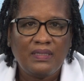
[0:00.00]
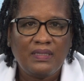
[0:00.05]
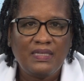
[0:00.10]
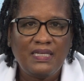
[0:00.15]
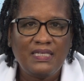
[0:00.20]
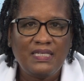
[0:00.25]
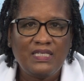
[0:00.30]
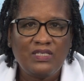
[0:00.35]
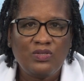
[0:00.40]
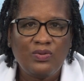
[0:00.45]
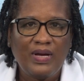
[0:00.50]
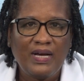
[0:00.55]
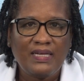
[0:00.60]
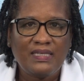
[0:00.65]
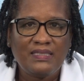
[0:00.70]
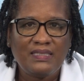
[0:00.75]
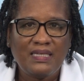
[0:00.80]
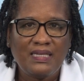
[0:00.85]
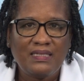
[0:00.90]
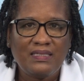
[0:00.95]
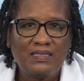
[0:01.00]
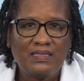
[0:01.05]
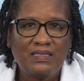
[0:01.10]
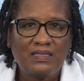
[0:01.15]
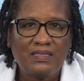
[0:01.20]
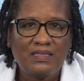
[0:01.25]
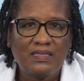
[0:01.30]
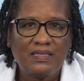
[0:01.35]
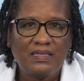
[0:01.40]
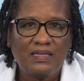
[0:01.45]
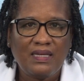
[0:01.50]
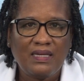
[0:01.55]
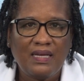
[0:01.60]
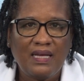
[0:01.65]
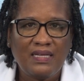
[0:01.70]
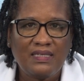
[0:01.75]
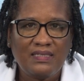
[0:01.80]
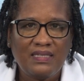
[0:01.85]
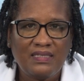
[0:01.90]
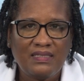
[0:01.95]
leading to access,
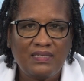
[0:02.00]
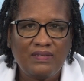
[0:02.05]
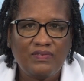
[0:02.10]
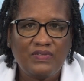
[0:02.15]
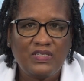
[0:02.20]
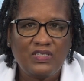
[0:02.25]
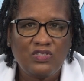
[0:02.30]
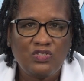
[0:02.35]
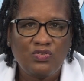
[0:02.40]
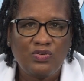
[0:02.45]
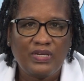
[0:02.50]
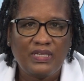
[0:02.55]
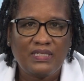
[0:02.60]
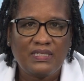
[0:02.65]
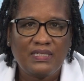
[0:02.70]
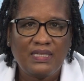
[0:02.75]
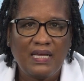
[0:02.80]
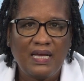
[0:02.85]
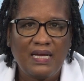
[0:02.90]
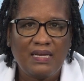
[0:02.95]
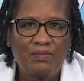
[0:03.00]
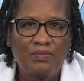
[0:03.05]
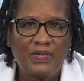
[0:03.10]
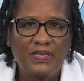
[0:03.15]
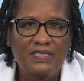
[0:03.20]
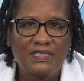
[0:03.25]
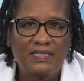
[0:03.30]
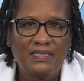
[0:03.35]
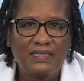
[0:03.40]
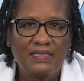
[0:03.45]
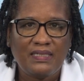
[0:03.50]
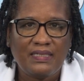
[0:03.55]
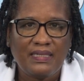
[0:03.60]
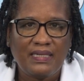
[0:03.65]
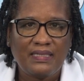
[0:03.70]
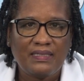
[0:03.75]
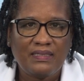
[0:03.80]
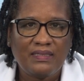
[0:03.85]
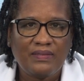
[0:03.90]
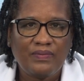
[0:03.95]
excessive distress and mental
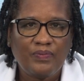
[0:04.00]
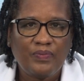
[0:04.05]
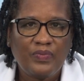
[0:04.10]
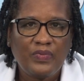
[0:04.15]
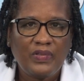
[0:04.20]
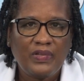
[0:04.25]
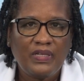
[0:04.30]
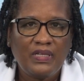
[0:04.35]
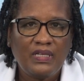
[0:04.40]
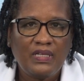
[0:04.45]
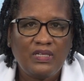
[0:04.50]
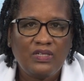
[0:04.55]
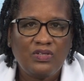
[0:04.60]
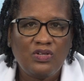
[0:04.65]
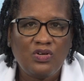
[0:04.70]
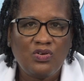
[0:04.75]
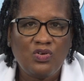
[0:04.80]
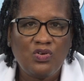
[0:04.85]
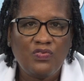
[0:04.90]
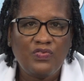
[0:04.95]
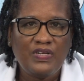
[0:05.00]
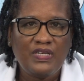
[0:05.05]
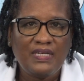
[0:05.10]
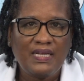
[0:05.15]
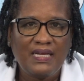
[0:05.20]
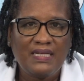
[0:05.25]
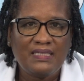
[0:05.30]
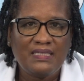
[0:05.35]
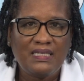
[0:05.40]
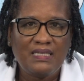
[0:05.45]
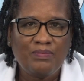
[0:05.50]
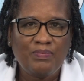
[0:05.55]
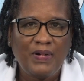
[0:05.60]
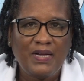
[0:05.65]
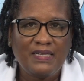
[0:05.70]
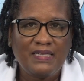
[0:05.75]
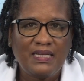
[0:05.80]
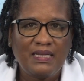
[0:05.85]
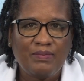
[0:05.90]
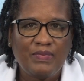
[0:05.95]
illness. The COVID nineteen
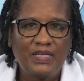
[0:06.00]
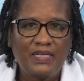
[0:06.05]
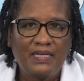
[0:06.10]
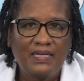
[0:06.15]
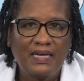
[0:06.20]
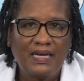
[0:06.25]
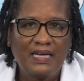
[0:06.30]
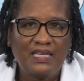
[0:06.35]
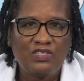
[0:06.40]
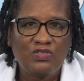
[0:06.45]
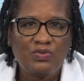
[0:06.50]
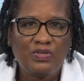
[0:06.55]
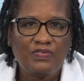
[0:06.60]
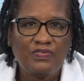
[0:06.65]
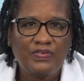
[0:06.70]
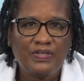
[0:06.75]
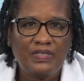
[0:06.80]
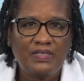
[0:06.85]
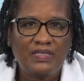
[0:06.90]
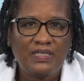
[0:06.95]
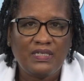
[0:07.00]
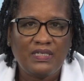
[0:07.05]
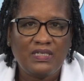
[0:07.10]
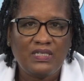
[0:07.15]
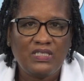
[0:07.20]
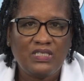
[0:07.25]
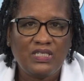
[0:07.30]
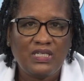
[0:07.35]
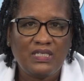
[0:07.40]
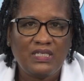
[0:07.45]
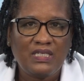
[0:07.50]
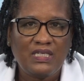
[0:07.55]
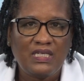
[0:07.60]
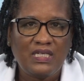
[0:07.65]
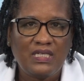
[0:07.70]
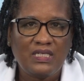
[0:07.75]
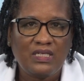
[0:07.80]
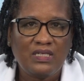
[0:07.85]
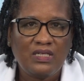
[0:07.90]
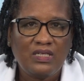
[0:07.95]
pandemic has revealed the urgent
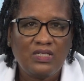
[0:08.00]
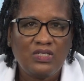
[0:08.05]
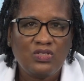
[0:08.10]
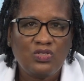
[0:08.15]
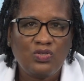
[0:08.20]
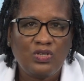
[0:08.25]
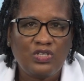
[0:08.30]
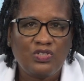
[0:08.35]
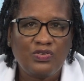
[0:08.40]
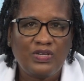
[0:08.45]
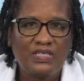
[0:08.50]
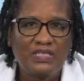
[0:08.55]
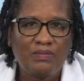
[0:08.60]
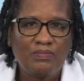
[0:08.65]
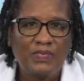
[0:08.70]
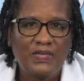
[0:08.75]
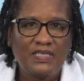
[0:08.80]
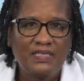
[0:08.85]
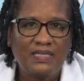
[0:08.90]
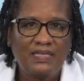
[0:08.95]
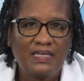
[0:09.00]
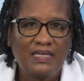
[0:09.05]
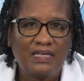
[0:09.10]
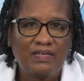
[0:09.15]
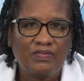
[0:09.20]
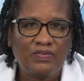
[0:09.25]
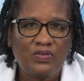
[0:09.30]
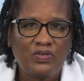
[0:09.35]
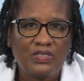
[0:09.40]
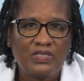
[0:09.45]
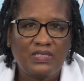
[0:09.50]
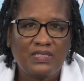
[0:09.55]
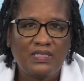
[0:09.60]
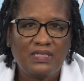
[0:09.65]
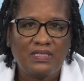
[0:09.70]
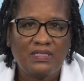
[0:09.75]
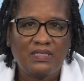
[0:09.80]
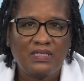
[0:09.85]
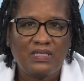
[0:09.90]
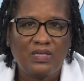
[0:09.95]
need to address mental health
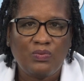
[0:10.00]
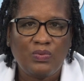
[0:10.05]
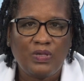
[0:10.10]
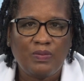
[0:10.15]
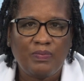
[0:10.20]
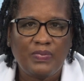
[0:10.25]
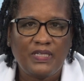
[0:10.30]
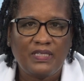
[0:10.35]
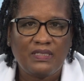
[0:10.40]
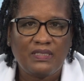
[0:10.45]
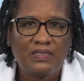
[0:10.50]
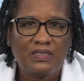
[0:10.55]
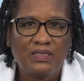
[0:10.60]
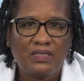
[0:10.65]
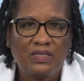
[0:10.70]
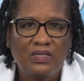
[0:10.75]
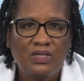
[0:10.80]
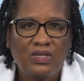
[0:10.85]
concerns in the workplace,